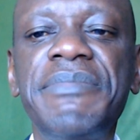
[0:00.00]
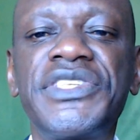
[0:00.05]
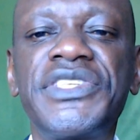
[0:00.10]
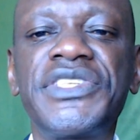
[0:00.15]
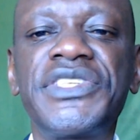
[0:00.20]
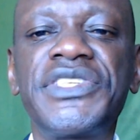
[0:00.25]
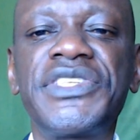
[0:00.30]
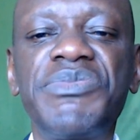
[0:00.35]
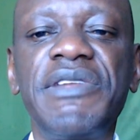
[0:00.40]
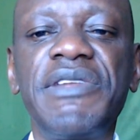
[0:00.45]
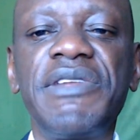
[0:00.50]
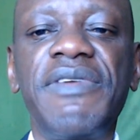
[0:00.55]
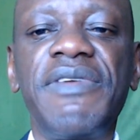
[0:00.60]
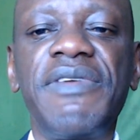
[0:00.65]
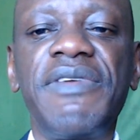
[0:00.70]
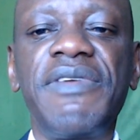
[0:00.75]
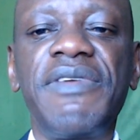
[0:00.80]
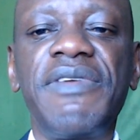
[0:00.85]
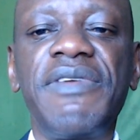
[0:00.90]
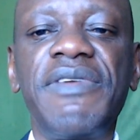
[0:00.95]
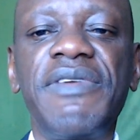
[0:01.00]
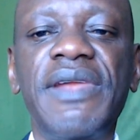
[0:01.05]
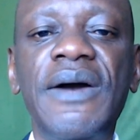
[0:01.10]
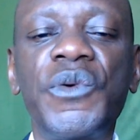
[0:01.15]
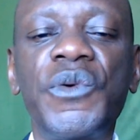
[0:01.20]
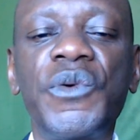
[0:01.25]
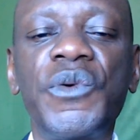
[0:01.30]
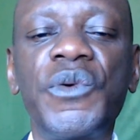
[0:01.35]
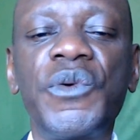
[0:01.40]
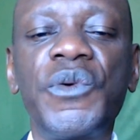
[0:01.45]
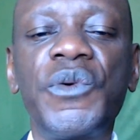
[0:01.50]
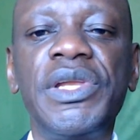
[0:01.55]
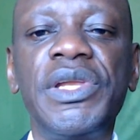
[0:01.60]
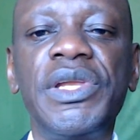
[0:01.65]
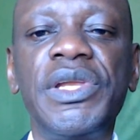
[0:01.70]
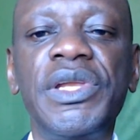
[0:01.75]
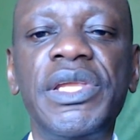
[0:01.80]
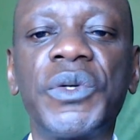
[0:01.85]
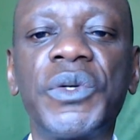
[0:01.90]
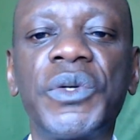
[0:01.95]
made by mixing maize meal
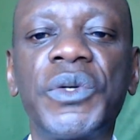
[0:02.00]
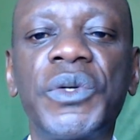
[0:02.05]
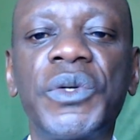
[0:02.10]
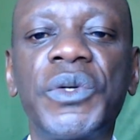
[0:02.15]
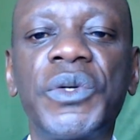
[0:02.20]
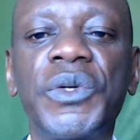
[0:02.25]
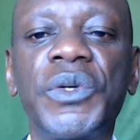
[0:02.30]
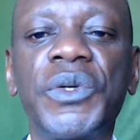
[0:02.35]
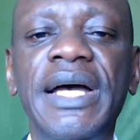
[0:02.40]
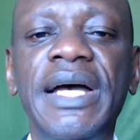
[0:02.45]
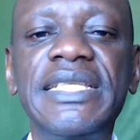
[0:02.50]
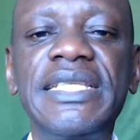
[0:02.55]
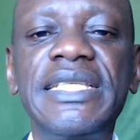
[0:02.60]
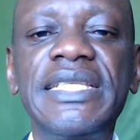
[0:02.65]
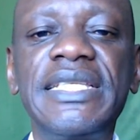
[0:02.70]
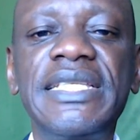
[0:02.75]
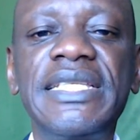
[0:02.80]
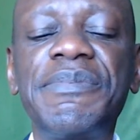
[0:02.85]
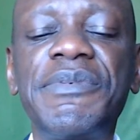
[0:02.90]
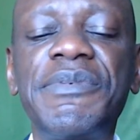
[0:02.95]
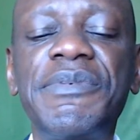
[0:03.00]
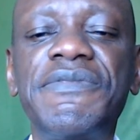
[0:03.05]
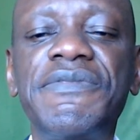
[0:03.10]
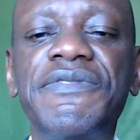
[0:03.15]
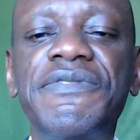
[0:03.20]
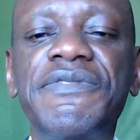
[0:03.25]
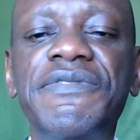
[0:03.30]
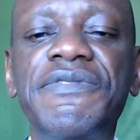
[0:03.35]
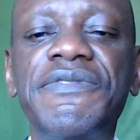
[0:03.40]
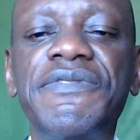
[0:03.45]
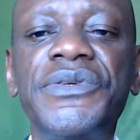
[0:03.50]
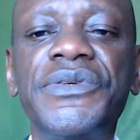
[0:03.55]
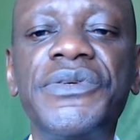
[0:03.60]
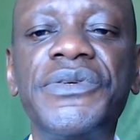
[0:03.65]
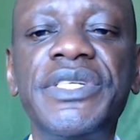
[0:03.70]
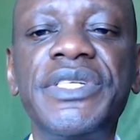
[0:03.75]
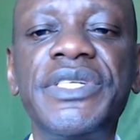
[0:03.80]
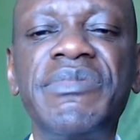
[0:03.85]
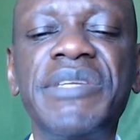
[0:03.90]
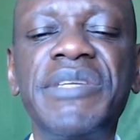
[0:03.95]
flour with boiling water, and it's a
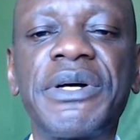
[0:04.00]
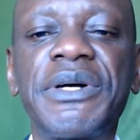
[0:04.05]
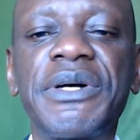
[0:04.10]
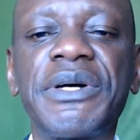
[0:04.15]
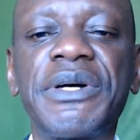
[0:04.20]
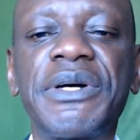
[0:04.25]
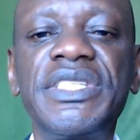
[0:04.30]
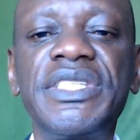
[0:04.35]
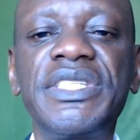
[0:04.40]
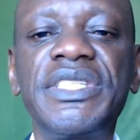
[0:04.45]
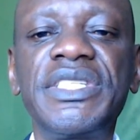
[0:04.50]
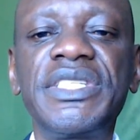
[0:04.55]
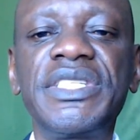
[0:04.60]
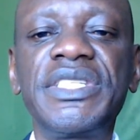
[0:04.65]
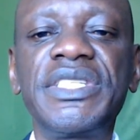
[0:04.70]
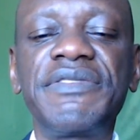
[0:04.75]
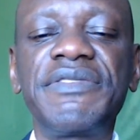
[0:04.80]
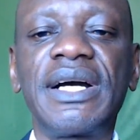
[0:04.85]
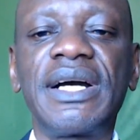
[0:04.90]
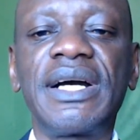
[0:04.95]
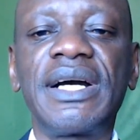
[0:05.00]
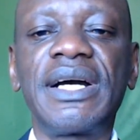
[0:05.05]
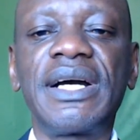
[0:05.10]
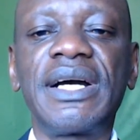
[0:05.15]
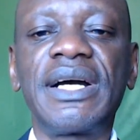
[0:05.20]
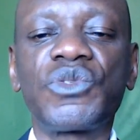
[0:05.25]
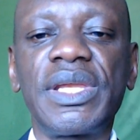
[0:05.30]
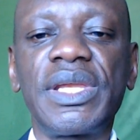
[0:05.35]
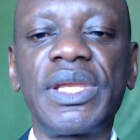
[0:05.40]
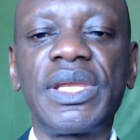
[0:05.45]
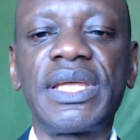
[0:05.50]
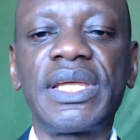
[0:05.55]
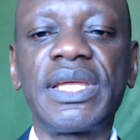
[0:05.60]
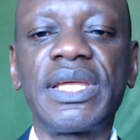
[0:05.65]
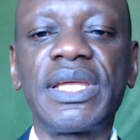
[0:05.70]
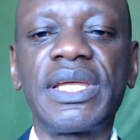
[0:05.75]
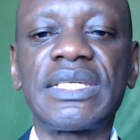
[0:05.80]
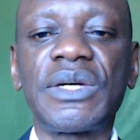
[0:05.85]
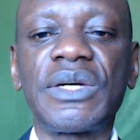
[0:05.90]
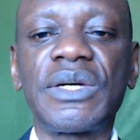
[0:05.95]
staple food in many parts of East
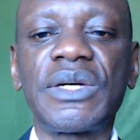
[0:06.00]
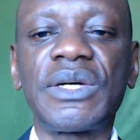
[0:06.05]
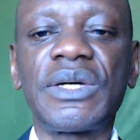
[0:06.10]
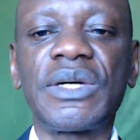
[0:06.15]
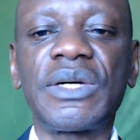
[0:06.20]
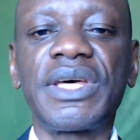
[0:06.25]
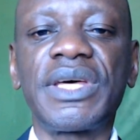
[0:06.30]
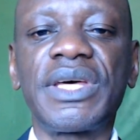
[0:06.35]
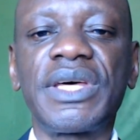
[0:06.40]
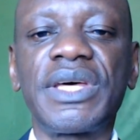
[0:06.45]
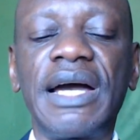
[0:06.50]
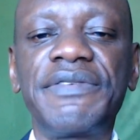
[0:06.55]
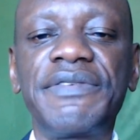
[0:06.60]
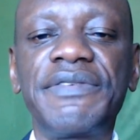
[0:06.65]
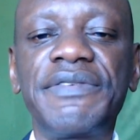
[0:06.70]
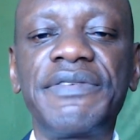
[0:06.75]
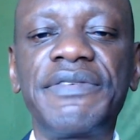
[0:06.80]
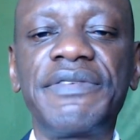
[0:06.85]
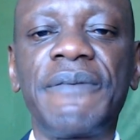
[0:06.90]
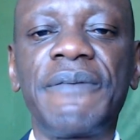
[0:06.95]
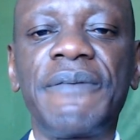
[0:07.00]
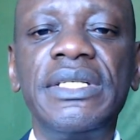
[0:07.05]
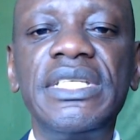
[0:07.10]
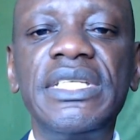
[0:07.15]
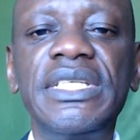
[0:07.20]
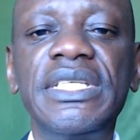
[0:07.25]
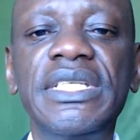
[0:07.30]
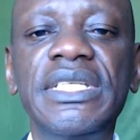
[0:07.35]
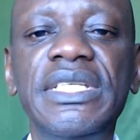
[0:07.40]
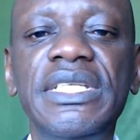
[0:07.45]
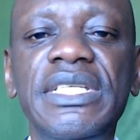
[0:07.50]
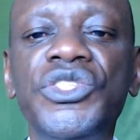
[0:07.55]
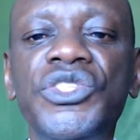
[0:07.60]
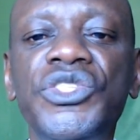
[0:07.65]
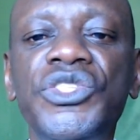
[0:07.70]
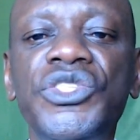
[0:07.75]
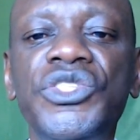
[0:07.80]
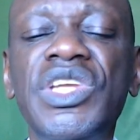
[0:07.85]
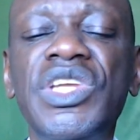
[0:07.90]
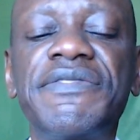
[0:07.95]
Africa as well as Southern Africa.
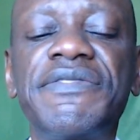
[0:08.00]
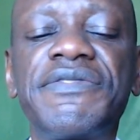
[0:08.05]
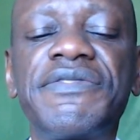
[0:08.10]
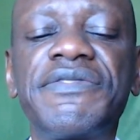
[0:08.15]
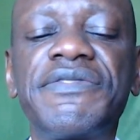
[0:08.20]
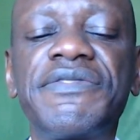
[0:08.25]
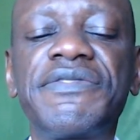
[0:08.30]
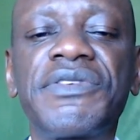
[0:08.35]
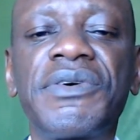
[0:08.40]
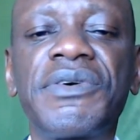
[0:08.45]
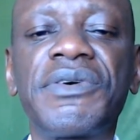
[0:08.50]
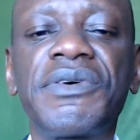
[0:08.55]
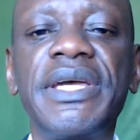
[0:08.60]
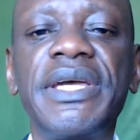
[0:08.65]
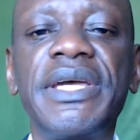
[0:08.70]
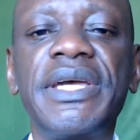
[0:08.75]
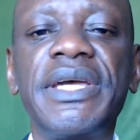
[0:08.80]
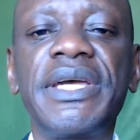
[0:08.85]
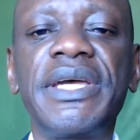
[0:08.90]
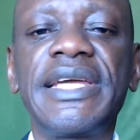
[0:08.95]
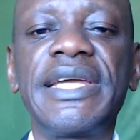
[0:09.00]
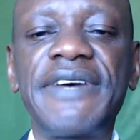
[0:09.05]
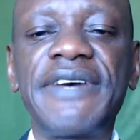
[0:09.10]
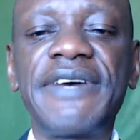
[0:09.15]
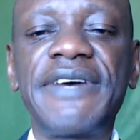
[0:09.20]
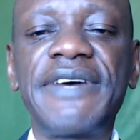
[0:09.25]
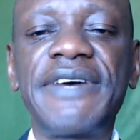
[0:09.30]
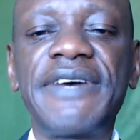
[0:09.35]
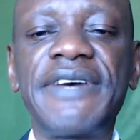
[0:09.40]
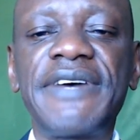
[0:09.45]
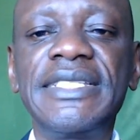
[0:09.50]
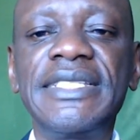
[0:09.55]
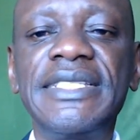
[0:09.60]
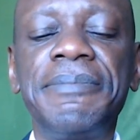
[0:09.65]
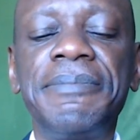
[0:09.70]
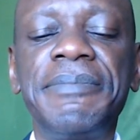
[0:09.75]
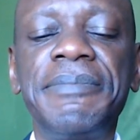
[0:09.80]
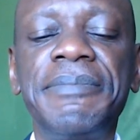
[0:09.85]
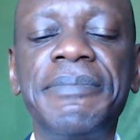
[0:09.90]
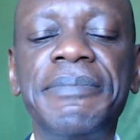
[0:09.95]
It's usually made from either
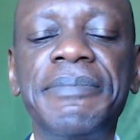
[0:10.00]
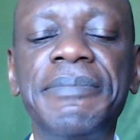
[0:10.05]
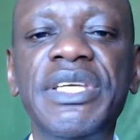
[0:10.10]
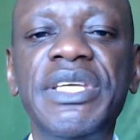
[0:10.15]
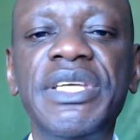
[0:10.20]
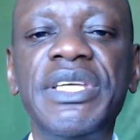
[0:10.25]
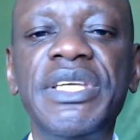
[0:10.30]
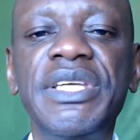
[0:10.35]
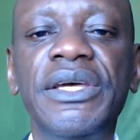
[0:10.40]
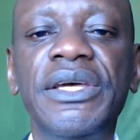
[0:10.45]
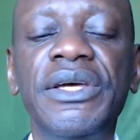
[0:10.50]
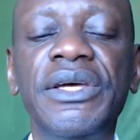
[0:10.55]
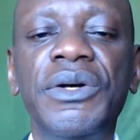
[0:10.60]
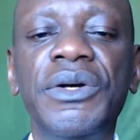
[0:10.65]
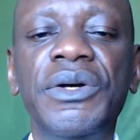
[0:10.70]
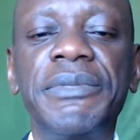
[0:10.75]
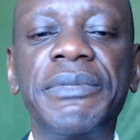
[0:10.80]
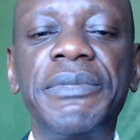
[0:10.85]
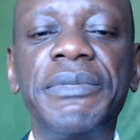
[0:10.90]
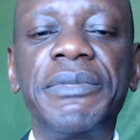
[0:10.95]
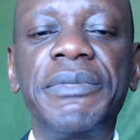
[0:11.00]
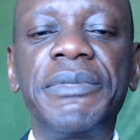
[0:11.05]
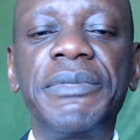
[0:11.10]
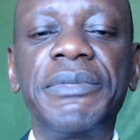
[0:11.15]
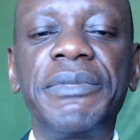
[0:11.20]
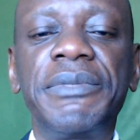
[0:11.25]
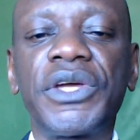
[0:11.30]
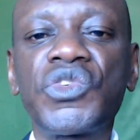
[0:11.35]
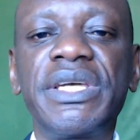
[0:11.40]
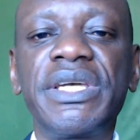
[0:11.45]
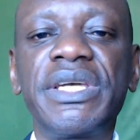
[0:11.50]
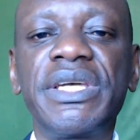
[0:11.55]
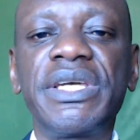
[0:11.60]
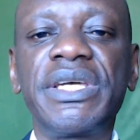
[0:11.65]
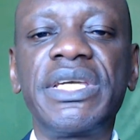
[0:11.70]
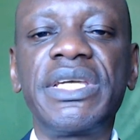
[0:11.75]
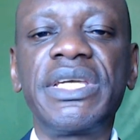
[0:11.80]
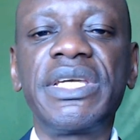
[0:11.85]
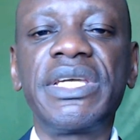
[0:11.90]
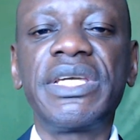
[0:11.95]
refined maize meal, but you can
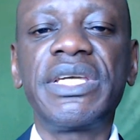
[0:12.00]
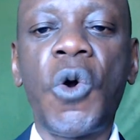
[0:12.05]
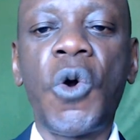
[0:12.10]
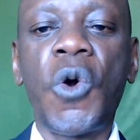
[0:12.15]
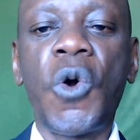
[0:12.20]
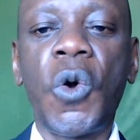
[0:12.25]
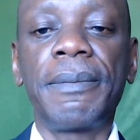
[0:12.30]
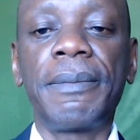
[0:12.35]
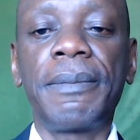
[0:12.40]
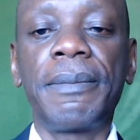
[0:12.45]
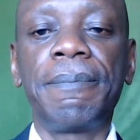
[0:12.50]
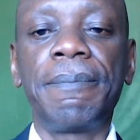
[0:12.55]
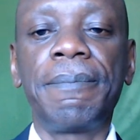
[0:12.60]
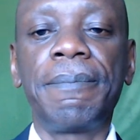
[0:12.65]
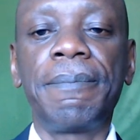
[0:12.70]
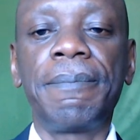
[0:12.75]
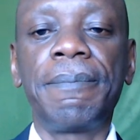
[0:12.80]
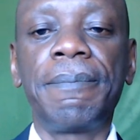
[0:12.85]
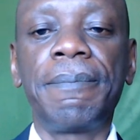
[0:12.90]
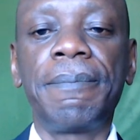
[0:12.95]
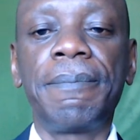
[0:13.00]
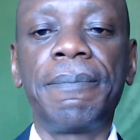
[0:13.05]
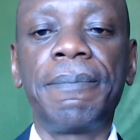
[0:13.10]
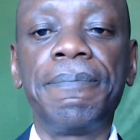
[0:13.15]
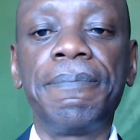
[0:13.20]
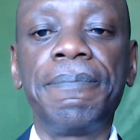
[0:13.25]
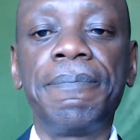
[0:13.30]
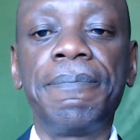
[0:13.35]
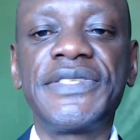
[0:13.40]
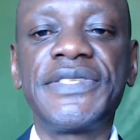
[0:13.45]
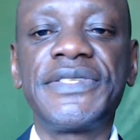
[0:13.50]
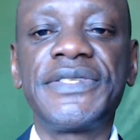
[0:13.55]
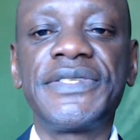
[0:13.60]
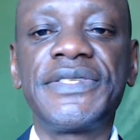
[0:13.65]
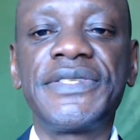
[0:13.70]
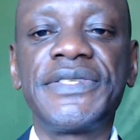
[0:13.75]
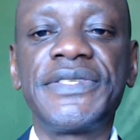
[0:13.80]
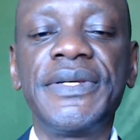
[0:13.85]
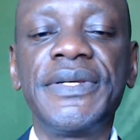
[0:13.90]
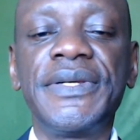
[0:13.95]
also make it from whole
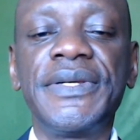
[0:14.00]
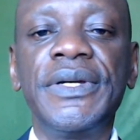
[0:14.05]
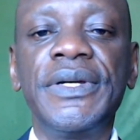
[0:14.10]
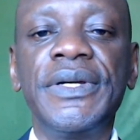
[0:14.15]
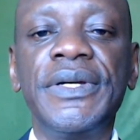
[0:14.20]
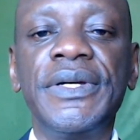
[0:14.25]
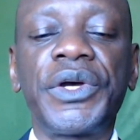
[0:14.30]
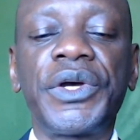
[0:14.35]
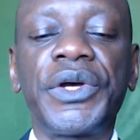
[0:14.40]
maize.